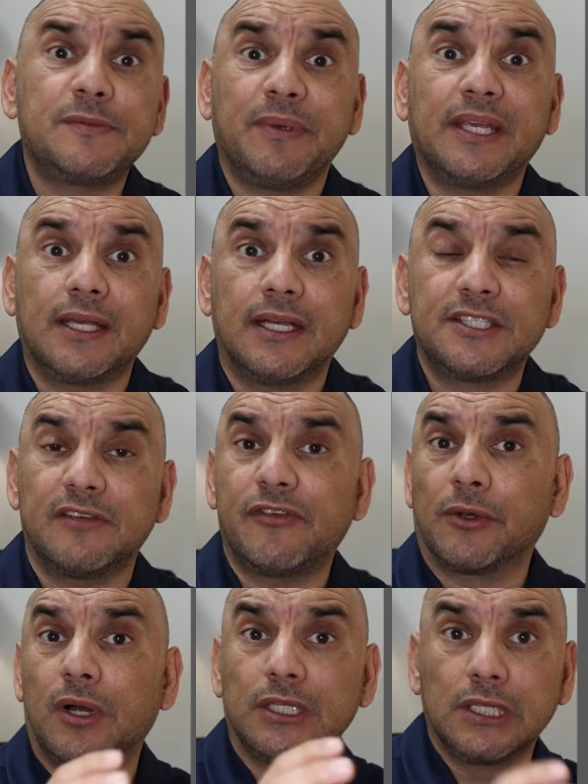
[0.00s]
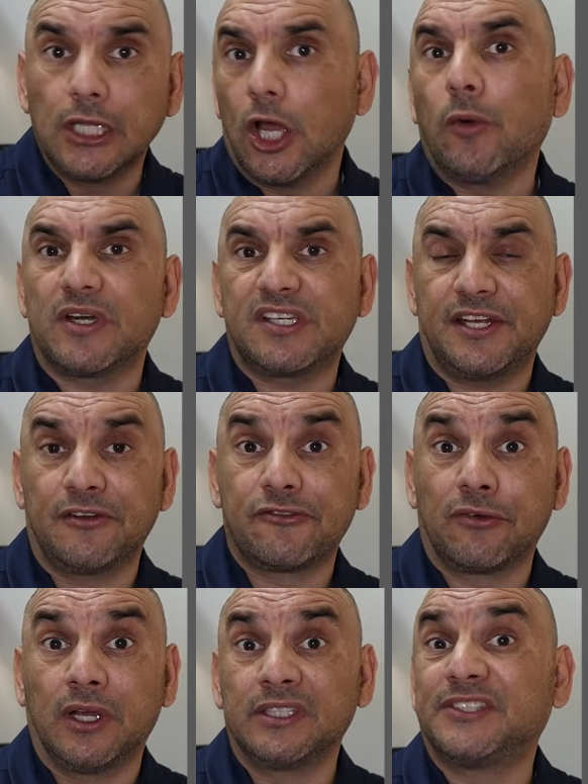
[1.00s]
is because if you're on lower tier
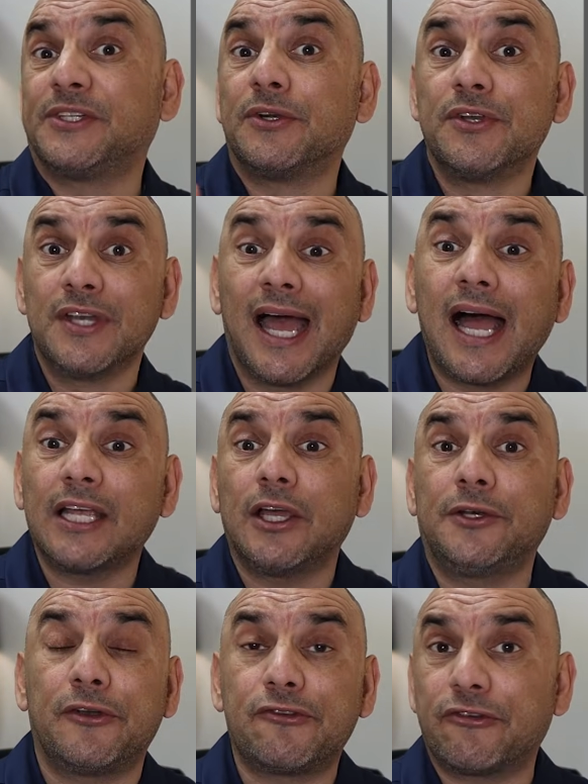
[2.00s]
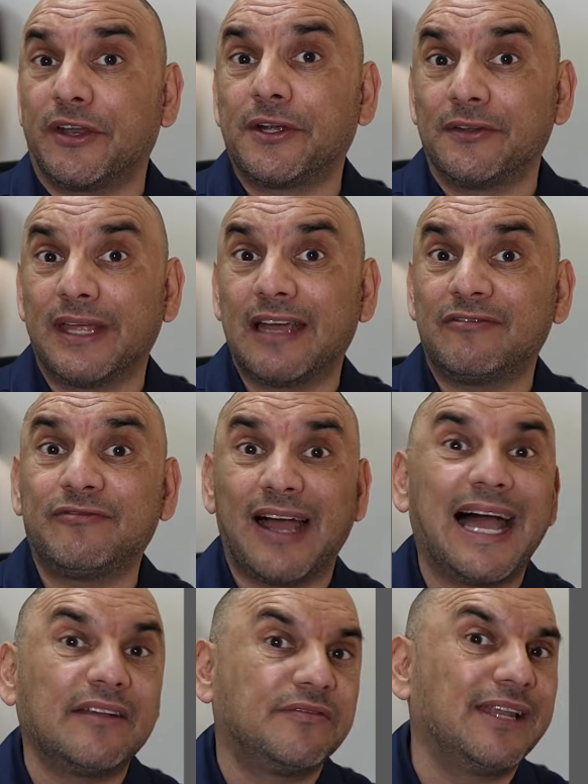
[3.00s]
drugs, they're not going to trigger that
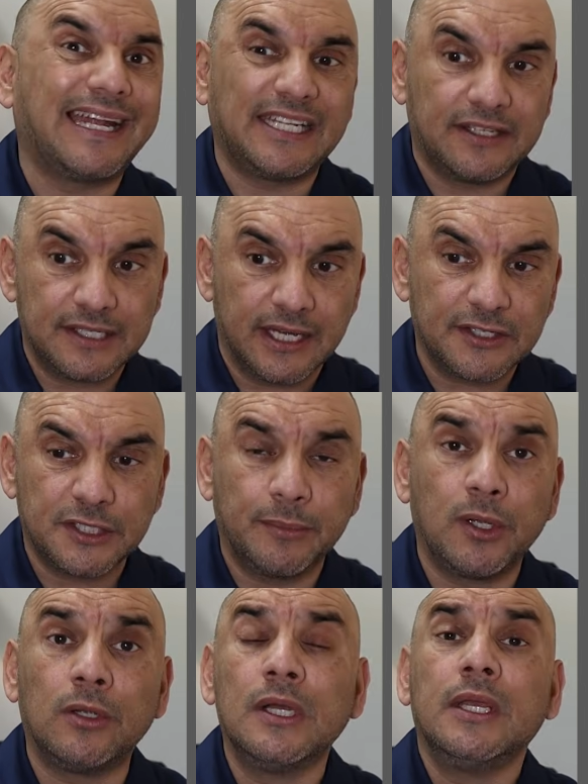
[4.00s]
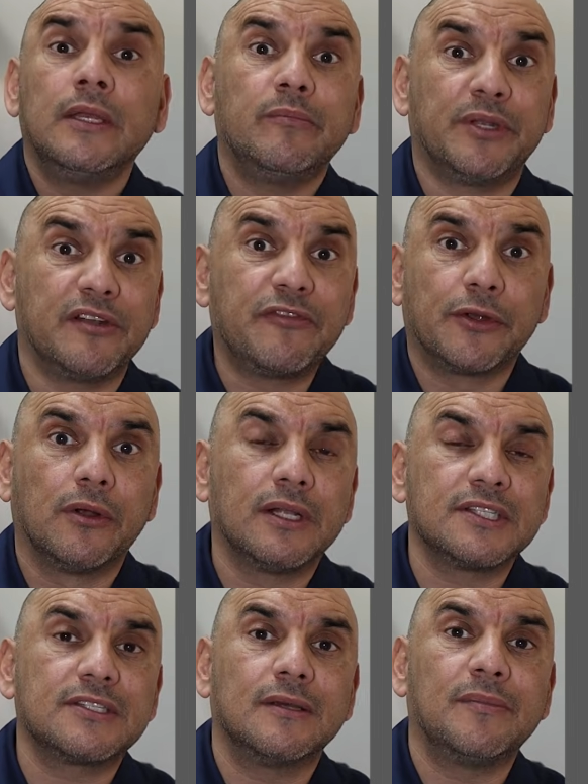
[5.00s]
$590 deductible. But if you're
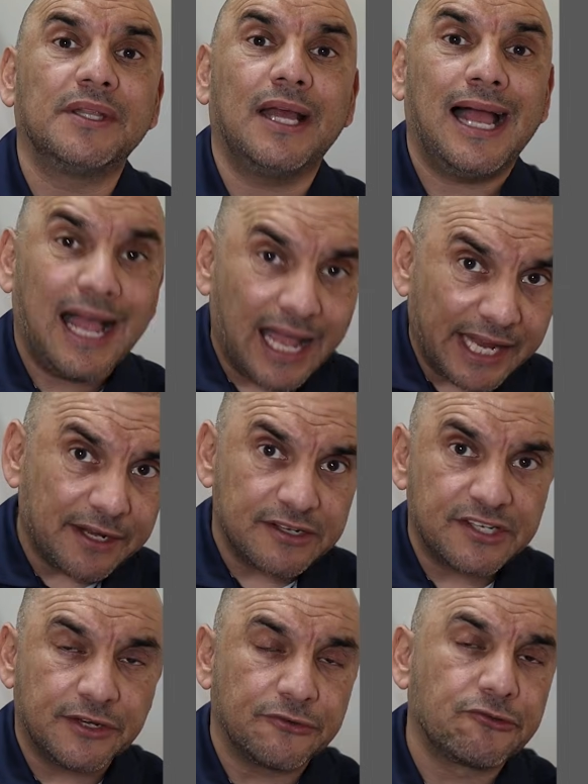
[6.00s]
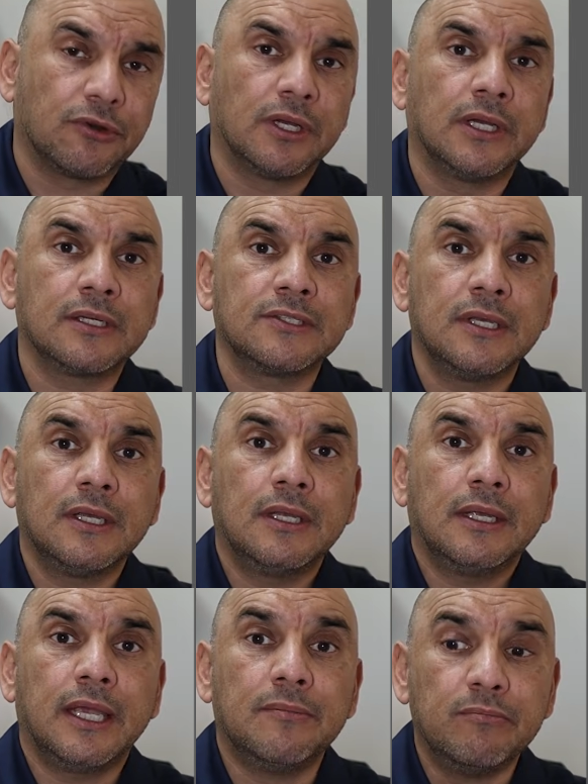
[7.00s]
on some of the higher tier drugs,
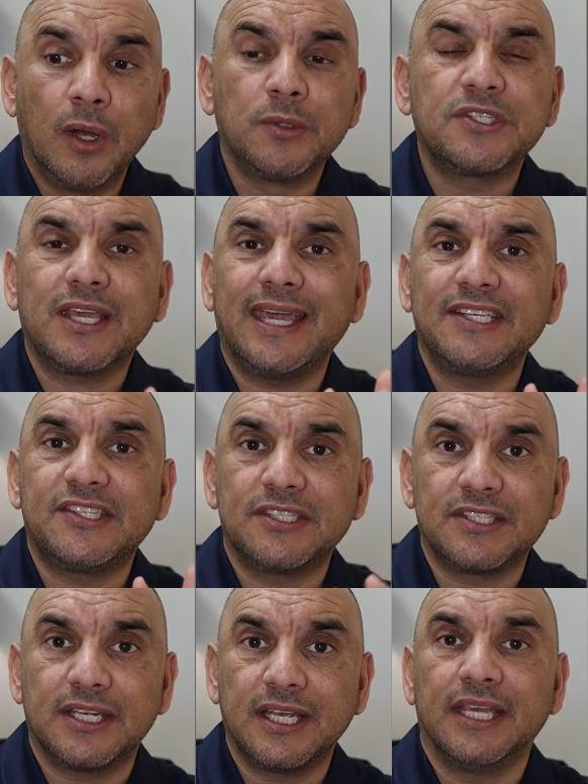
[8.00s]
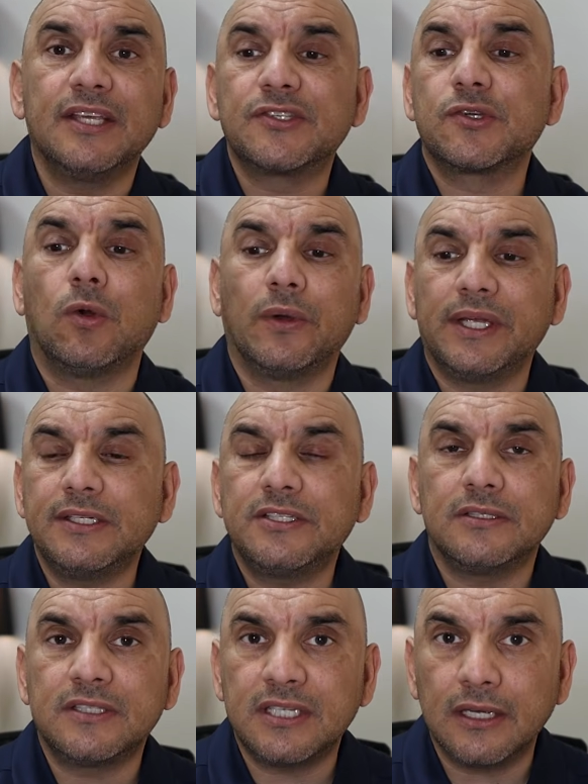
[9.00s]
in most cases, it is going
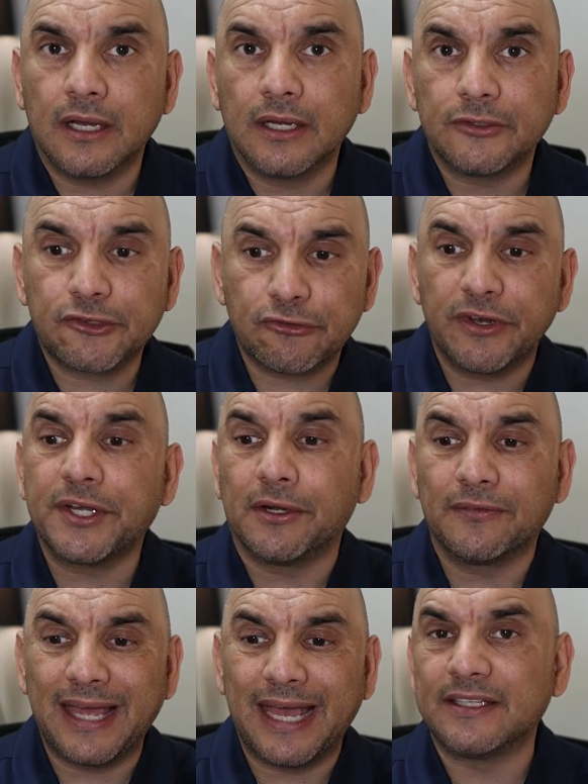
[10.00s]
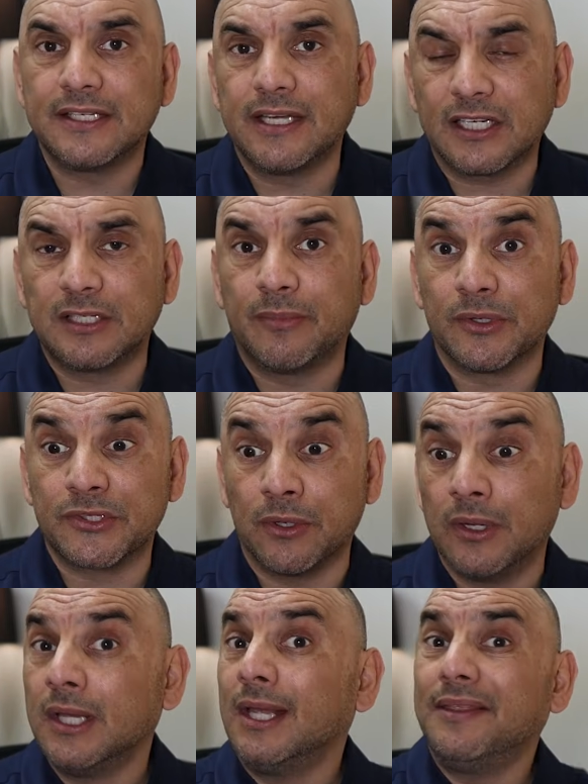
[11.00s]
to trigger that deductible.
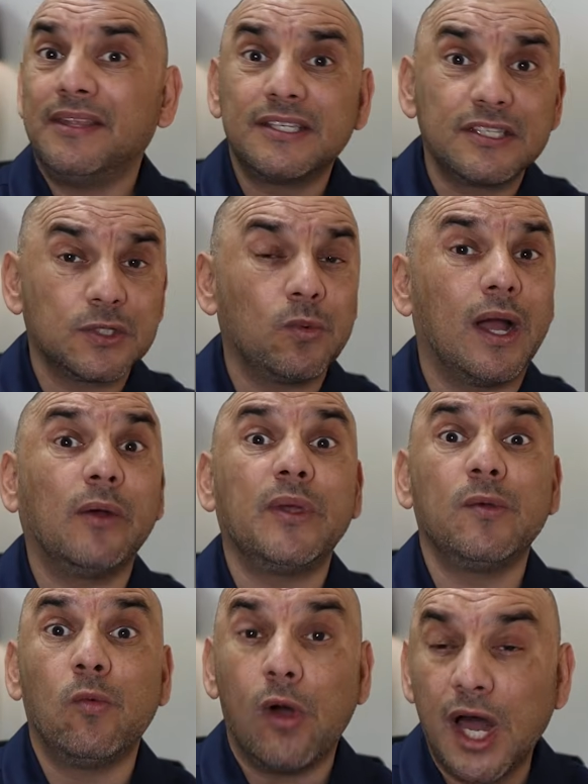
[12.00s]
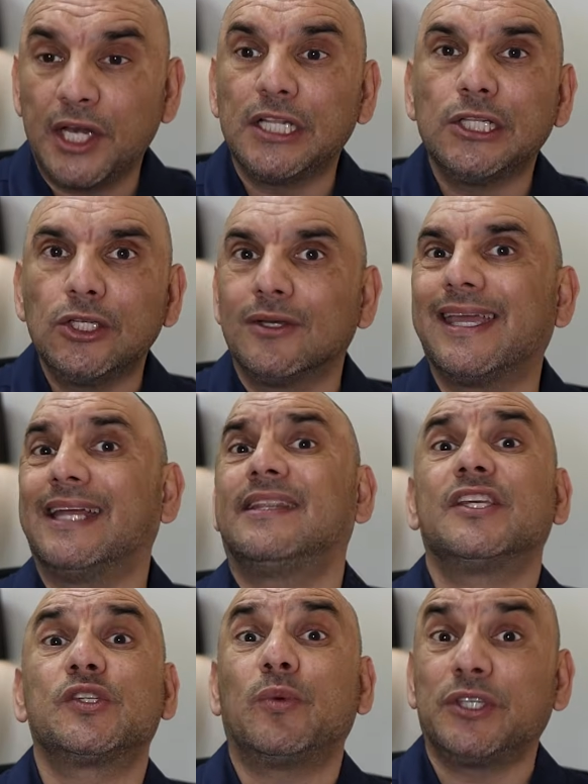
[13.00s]
So this is why we want to look at
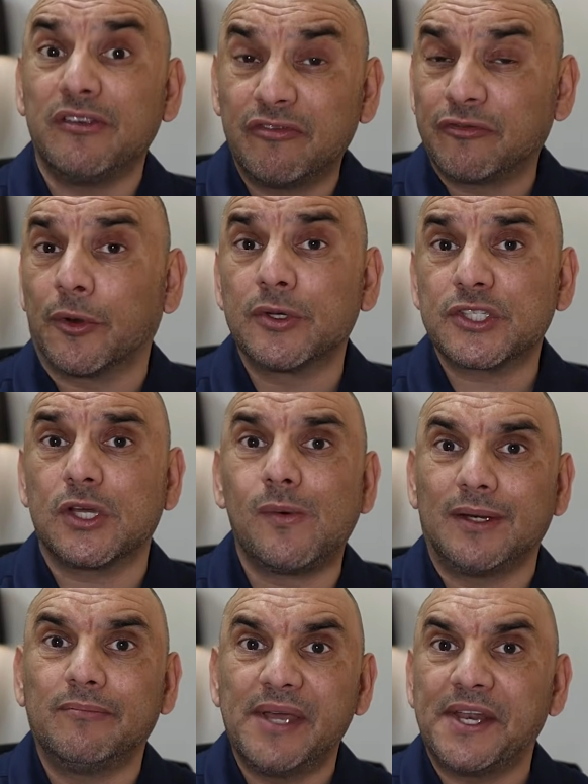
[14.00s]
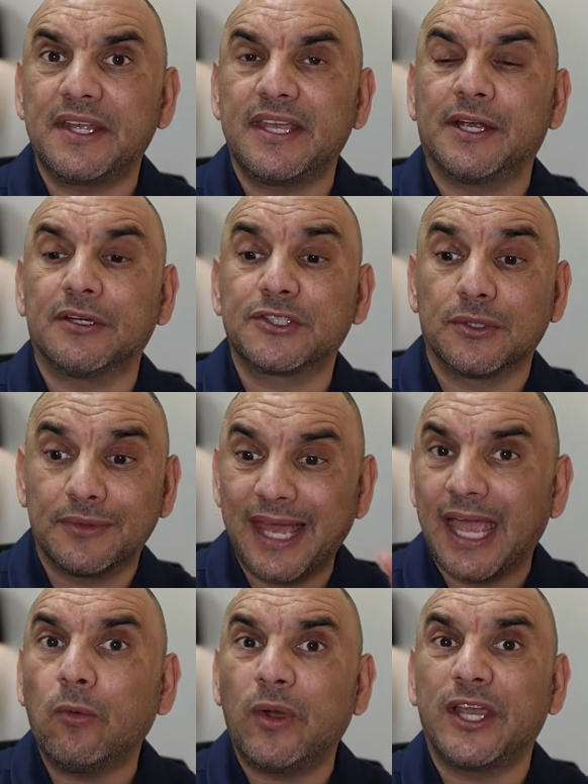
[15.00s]
this when you first go on Medicare. So
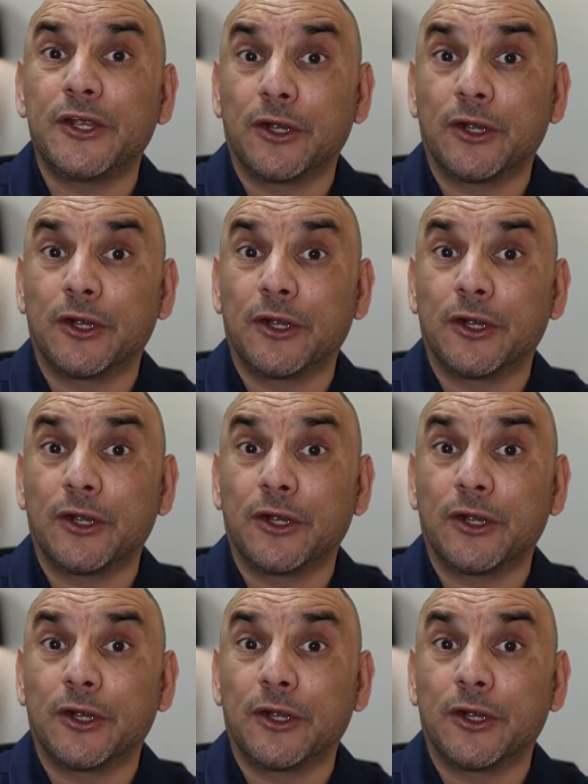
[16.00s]
that way